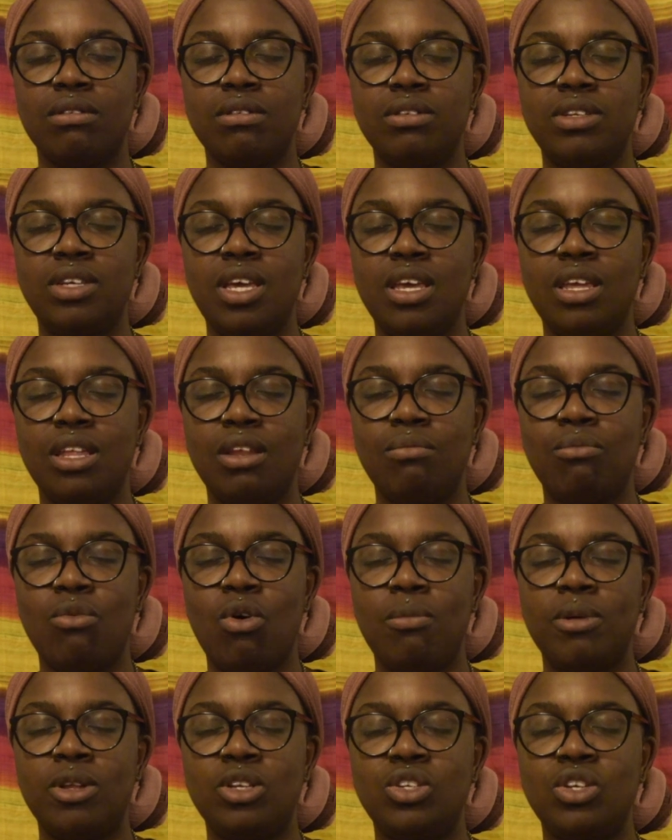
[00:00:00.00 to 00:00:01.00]
And taking a
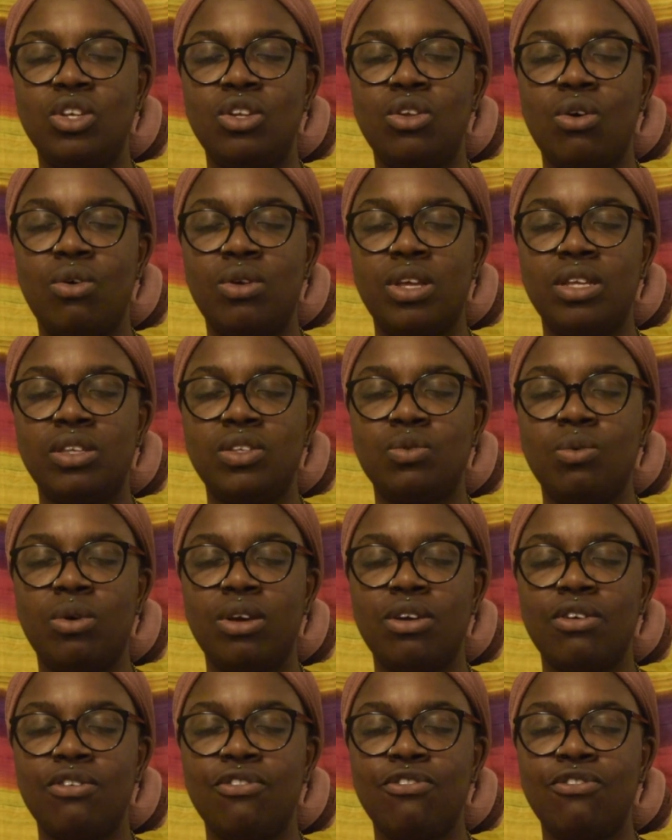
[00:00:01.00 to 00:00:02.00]
moment to notice
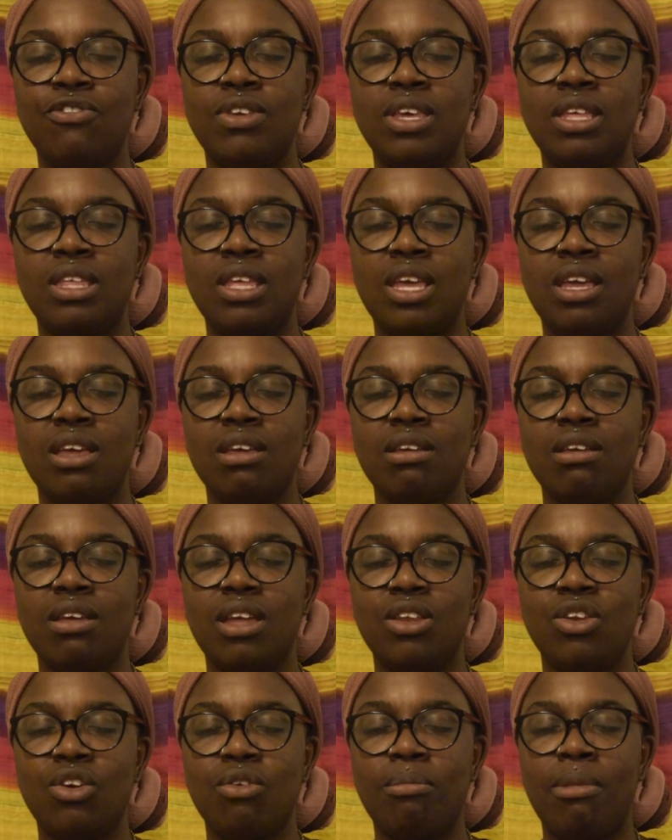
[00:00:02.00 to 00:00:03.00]
what you're feeling
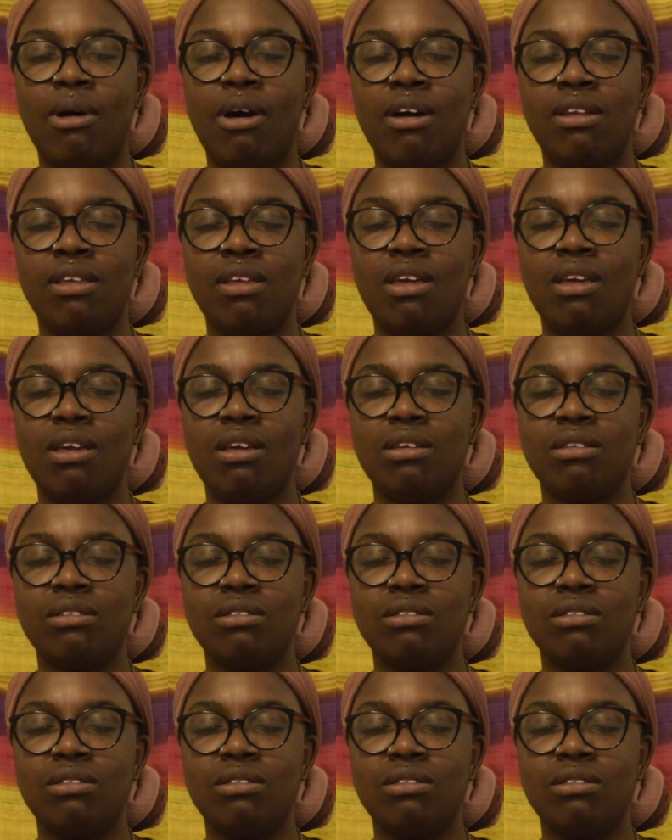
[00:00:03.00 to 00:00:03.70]
in your body.